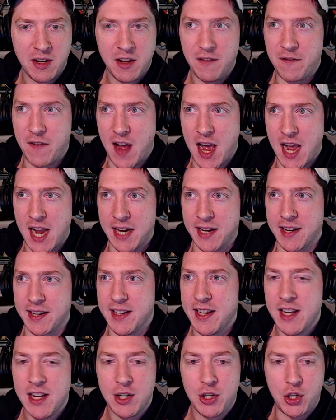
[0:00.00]
Fine.
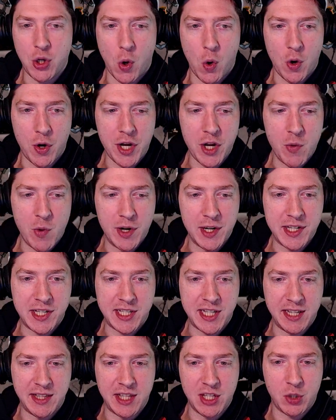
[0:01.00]
Doran, you want to
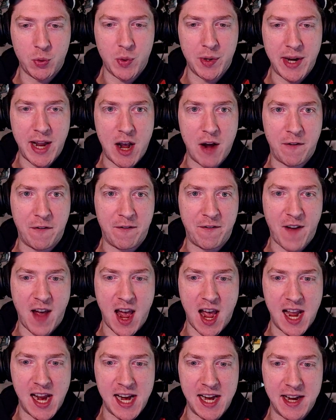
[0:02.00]
sit this one out?
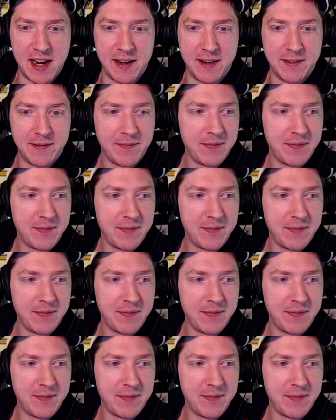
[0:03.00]
Fine.